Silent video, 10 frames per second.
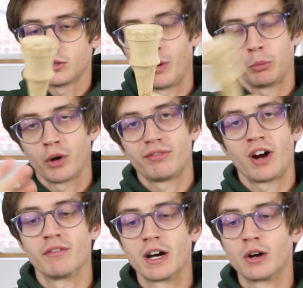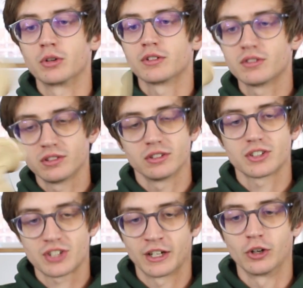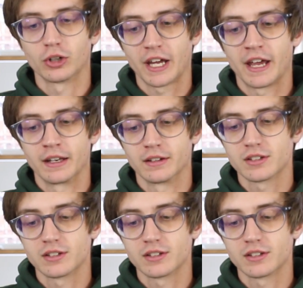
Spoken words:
1.5 out, single Ken,